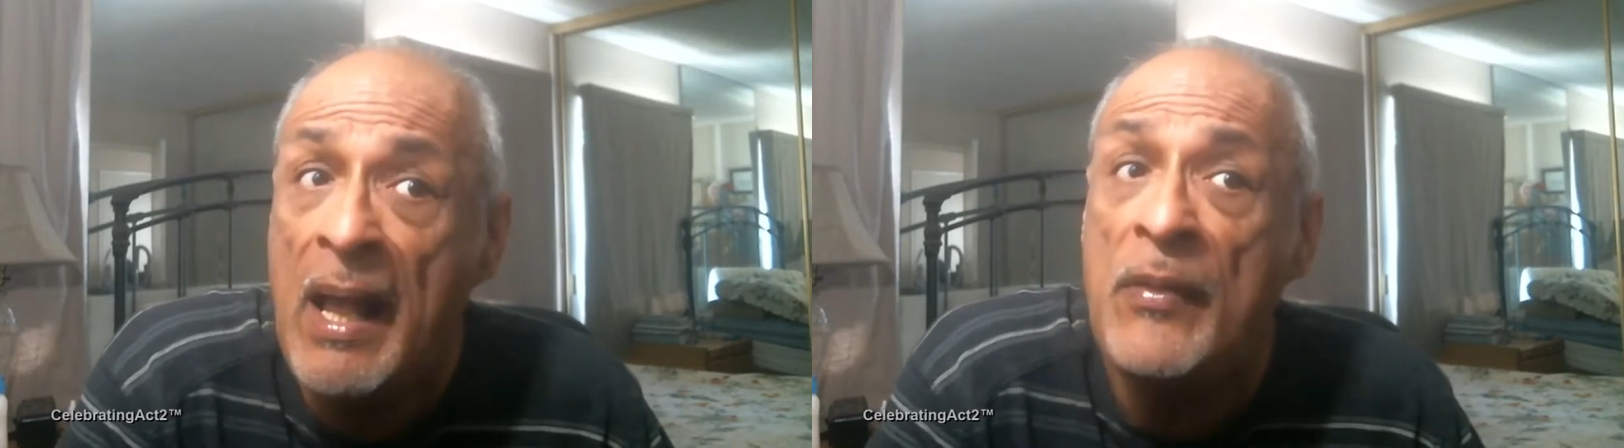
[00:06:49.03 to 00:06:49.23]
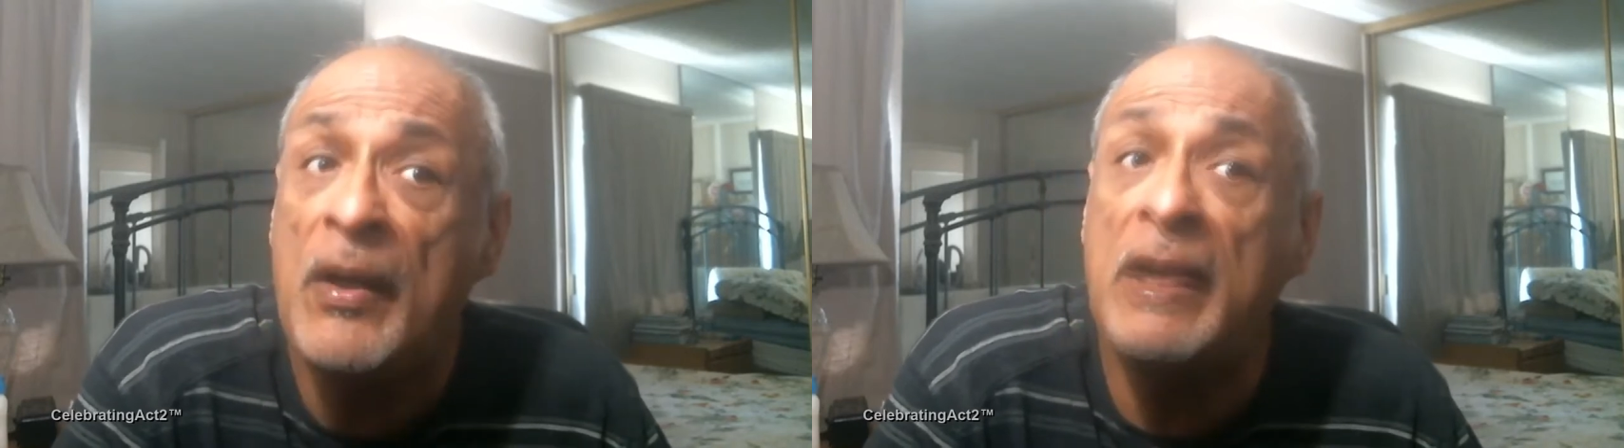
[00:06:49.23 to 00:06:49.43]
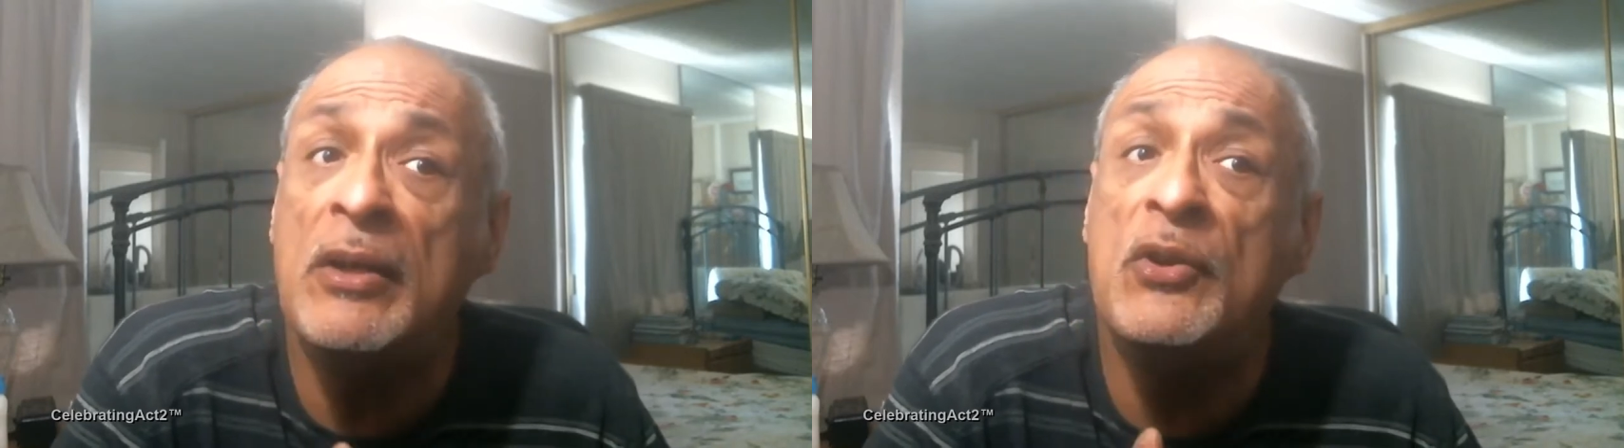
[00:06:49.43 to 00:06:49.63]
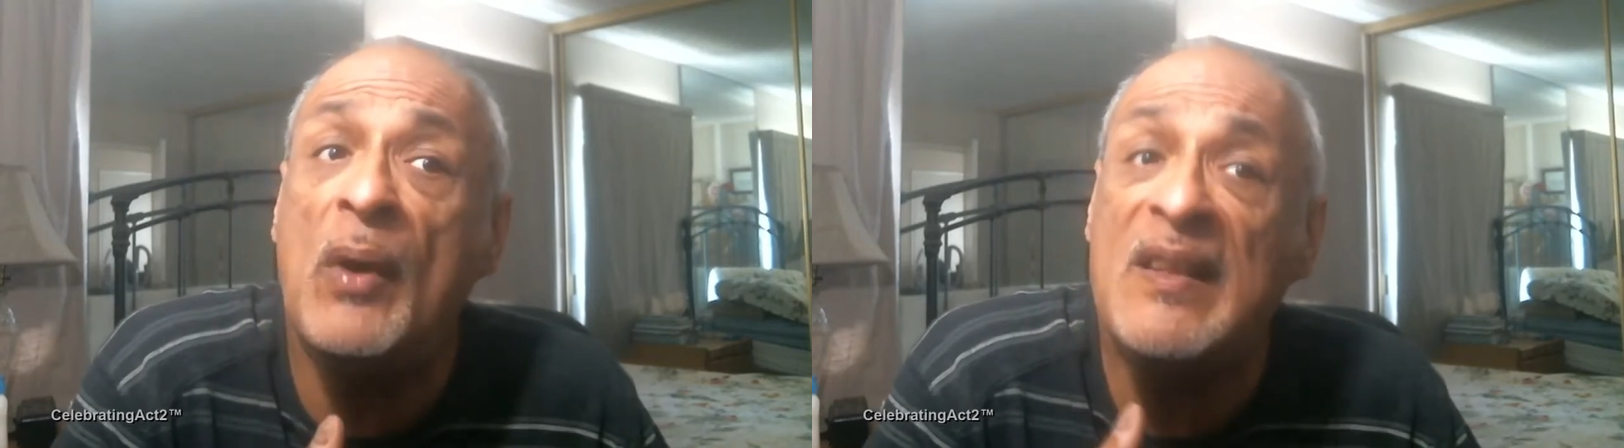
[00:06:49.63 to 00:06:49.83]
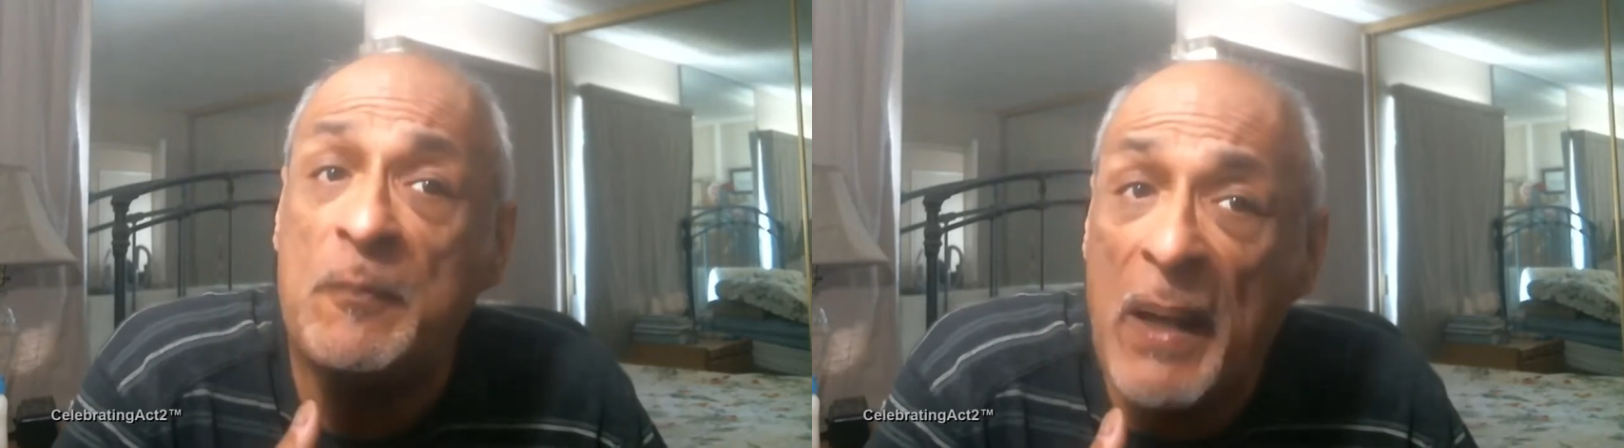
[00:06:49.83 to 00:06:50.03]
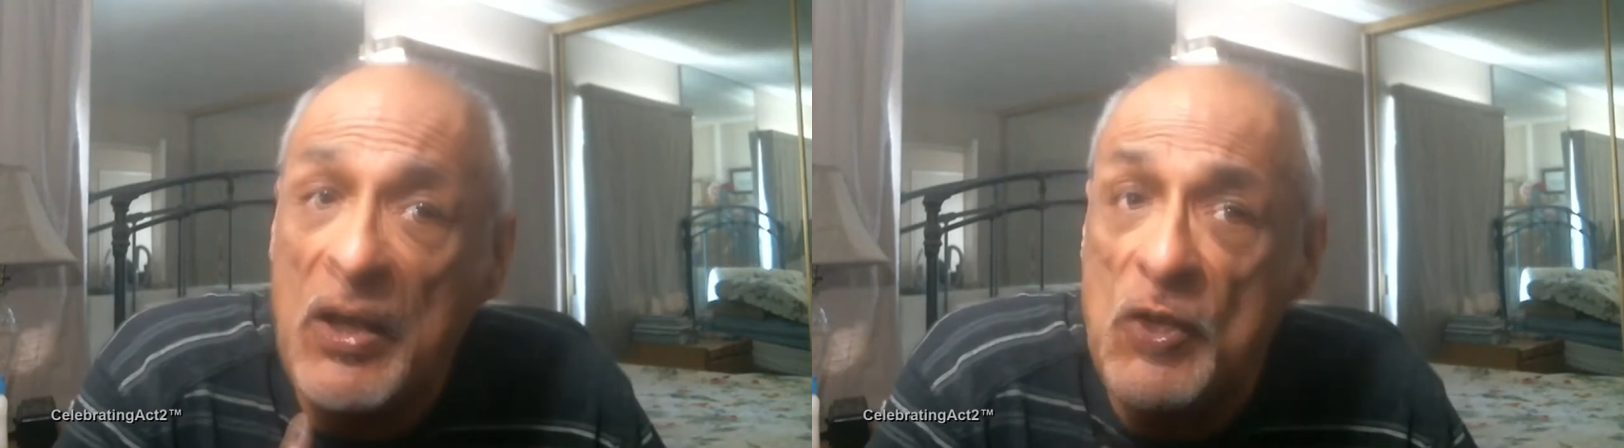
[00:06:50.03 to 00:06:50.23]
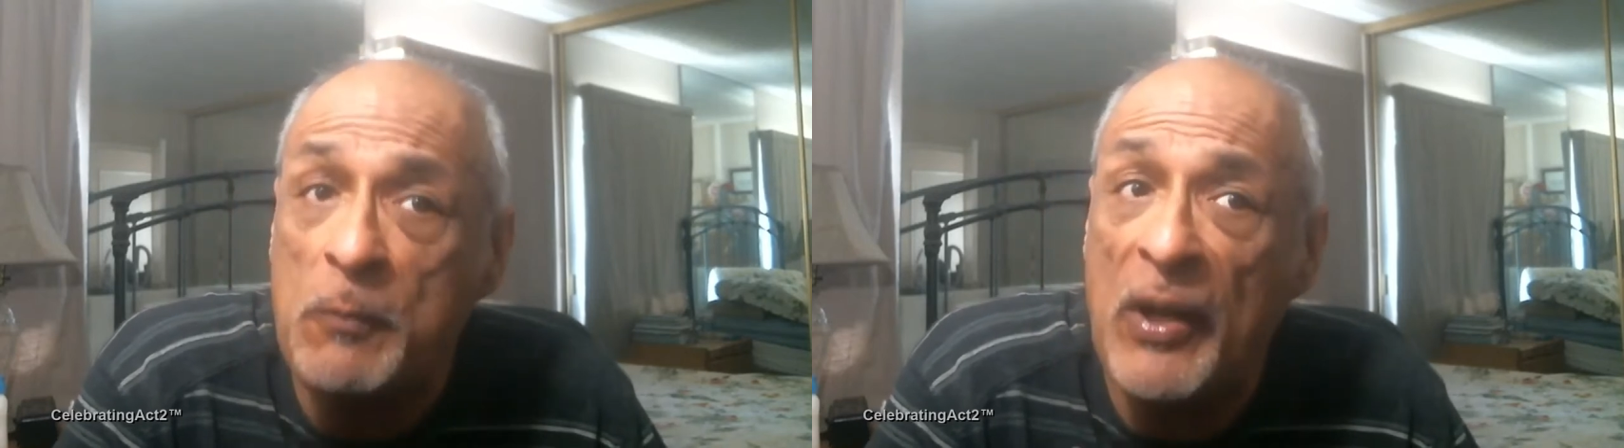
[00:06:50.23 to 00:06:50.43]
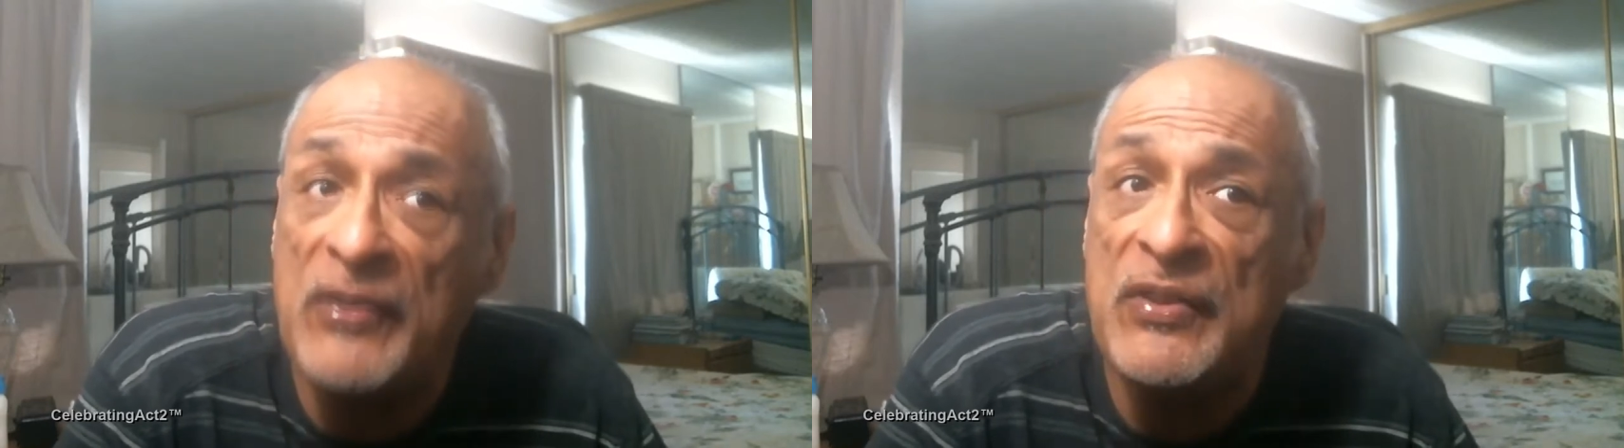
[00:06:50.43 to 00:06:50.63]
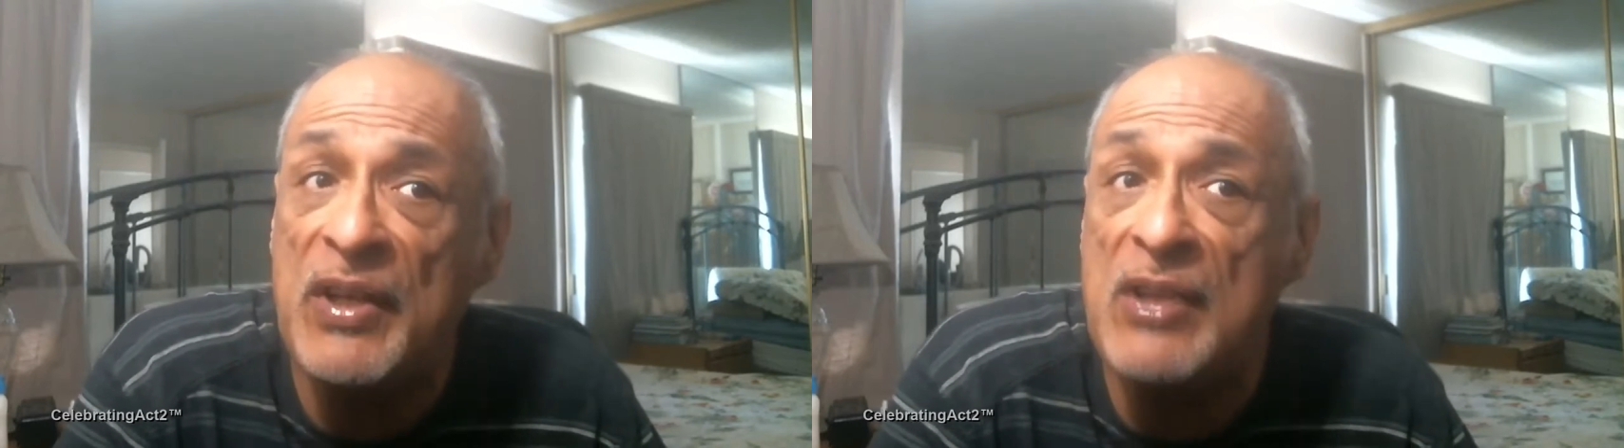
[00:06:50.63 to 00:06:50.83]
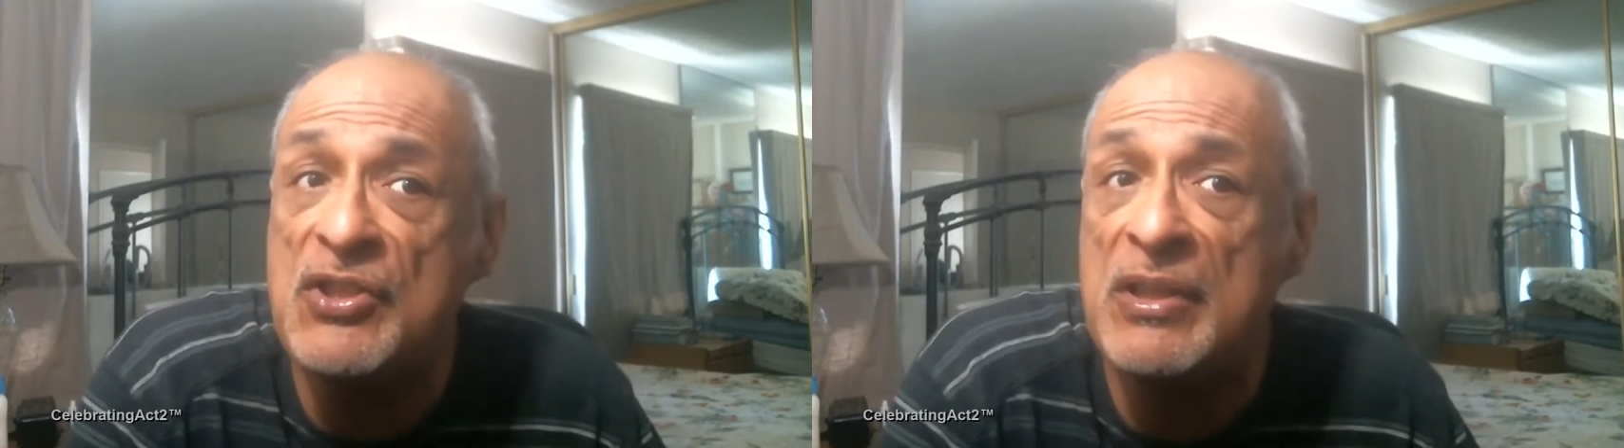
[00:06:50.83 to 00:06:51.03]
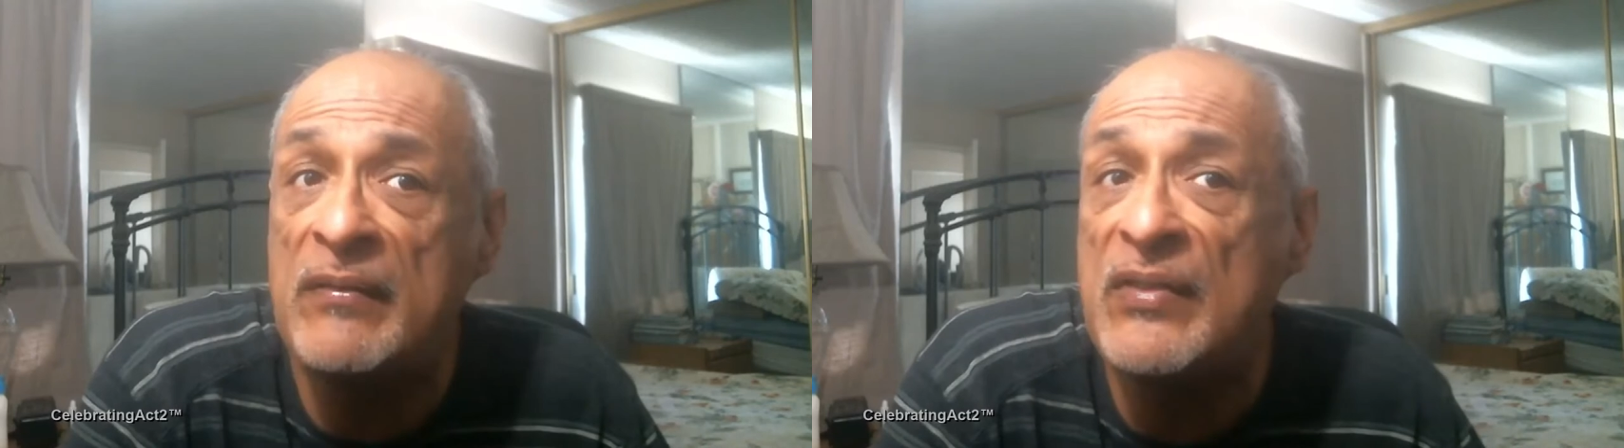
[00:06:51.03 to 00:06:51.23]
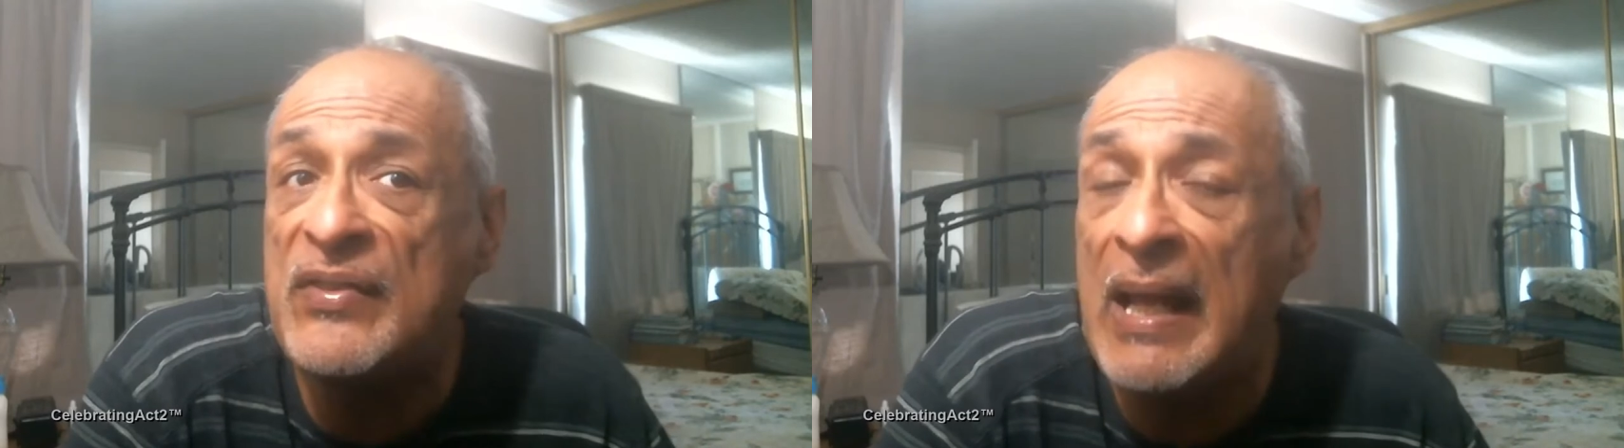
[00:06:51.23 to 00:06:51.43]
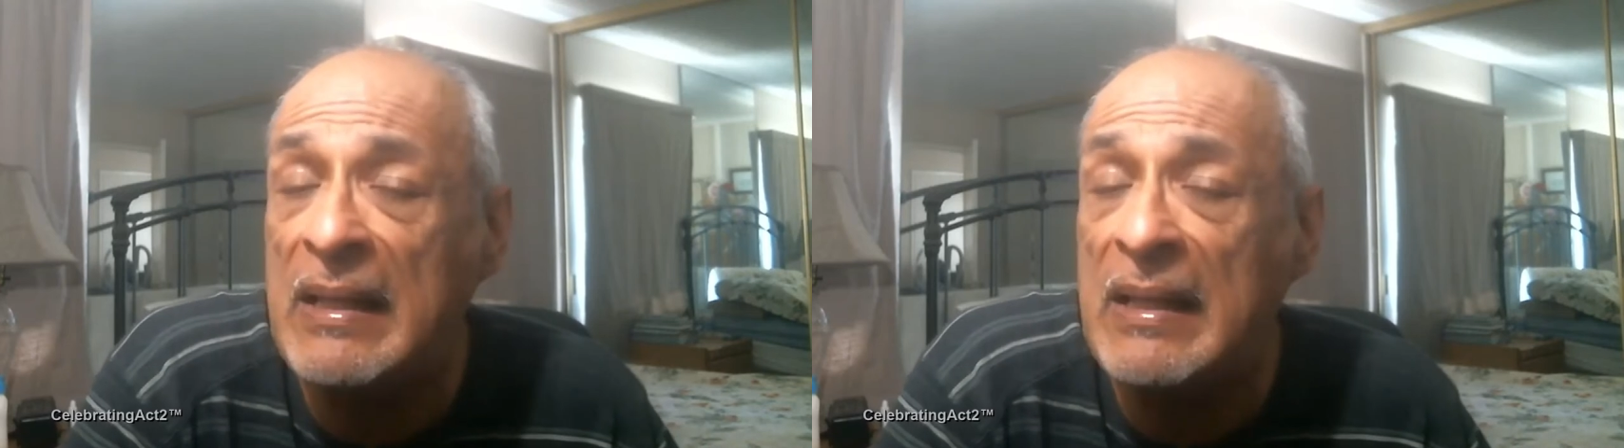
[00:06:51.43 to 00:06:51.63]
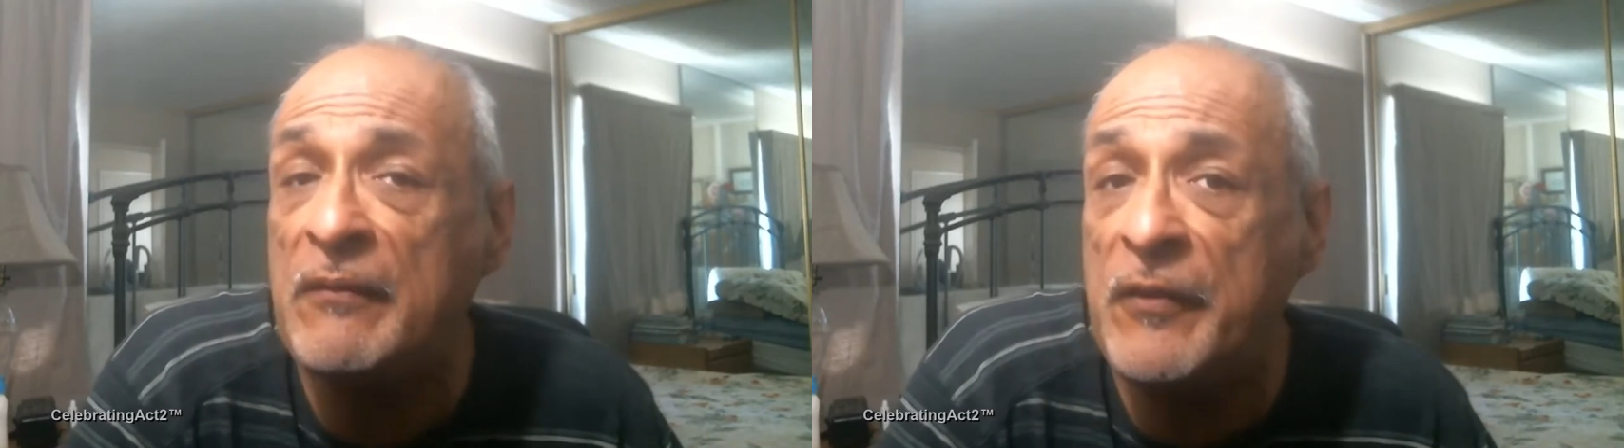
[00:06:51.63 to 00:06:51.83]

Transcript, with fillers: they're going to do a special presentation of the silent